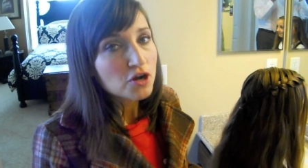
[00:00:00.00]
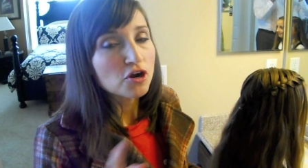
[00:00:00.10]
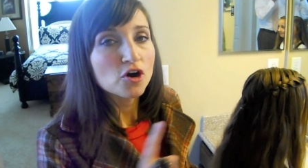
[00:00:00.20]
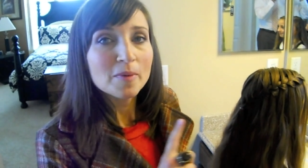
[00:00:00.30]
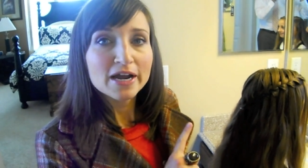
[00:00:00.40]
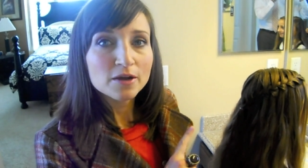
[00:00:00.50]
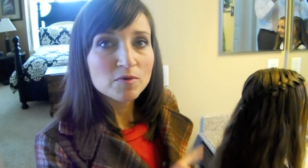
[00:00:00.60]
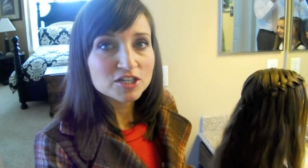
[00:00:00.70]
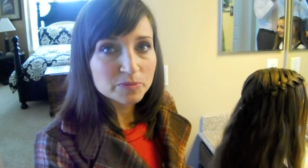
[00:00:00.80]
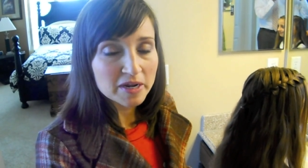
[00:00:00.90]
go back and
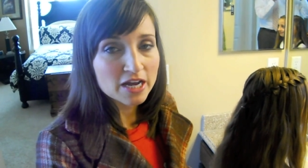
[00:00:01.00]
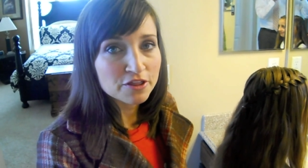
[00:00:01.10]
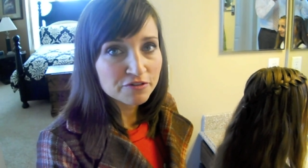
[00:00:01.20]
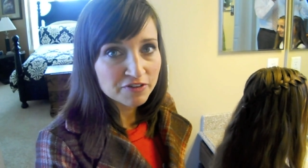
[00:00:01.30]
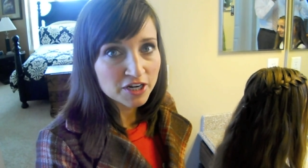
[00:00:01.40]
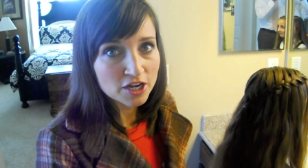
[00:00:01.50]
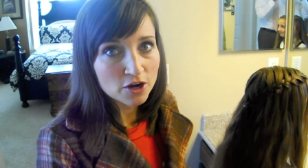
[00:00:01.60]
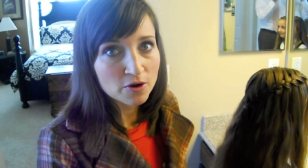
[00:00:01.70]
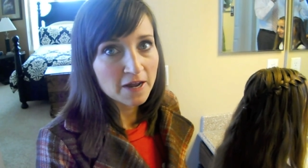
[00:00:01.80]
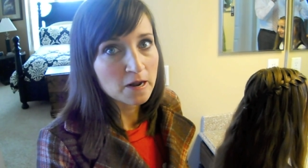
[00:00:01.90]
watch my other
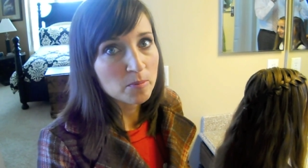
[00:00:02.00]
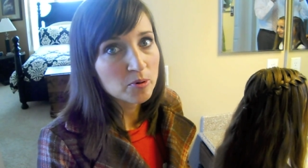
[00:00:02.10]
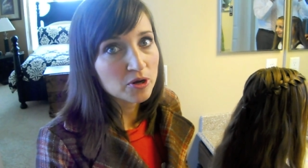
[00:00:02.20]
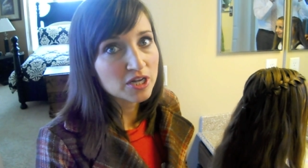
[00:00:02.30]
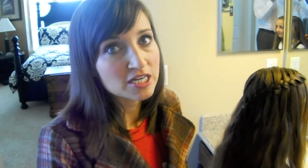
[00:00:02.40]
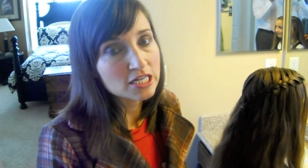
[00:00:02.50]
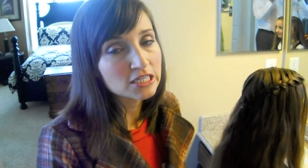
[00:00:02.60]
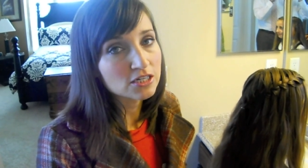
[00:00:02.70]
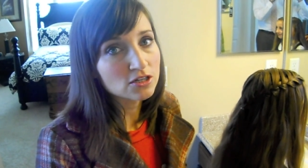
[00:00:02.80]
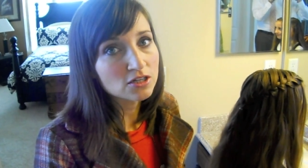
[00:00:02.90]
video and I'll put a
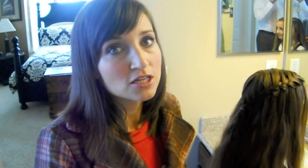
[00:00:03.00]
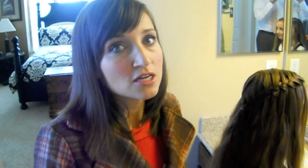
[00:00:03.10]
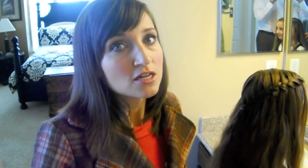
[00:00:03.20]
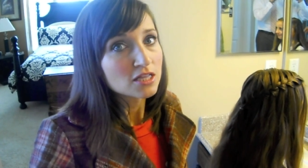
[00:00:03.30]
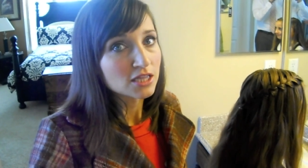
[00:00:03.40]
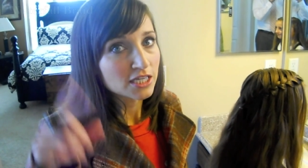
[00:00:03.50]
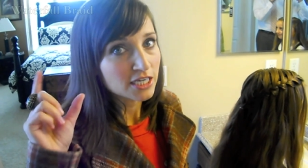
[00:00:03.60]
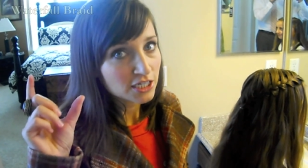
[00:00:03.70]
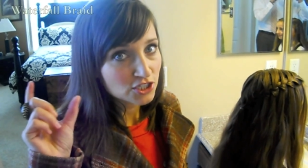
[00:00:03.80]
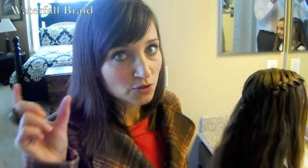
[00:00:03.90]
little
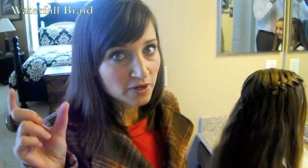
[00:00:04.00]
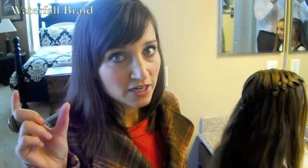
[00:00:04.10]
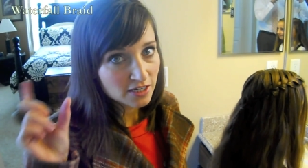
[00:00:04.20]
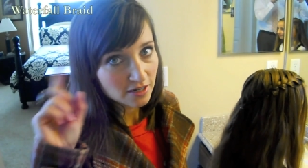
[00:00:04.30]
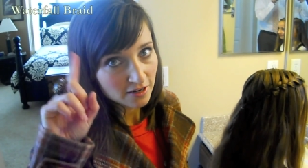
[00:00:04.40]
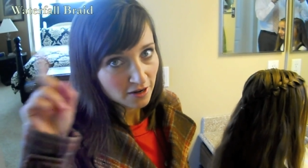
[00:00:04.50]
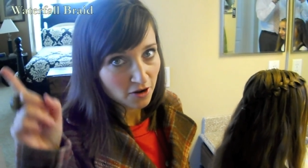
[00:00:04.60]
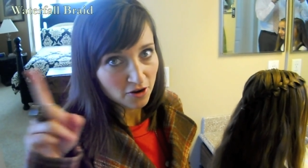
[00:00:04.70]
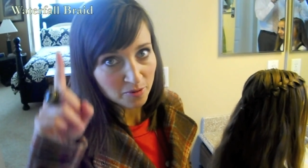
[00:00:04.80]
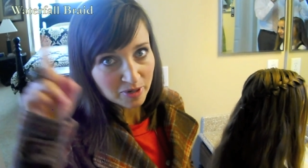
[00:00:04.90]
link to it
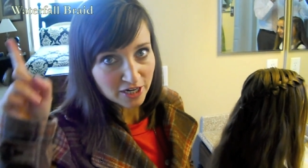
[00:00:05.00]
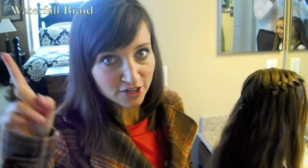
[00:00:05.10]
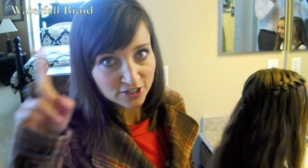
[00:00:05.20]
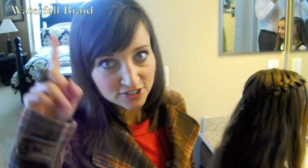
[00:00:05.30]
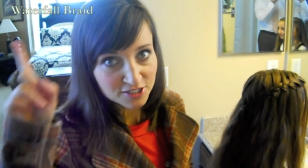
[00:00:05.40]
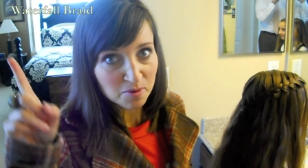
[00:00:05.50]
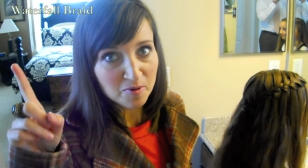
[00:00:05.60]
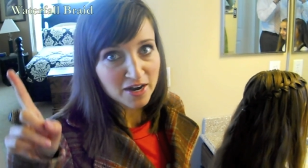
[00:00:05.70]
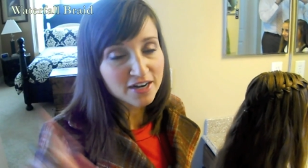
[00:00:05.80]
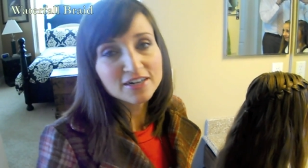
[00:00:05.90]
up here
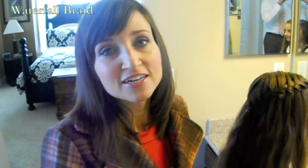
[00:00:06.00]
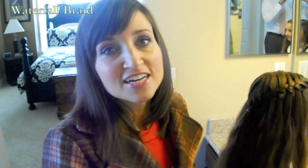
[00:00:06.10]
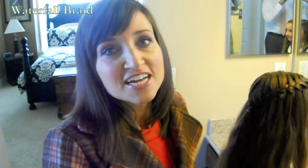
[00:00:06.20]
somewhere.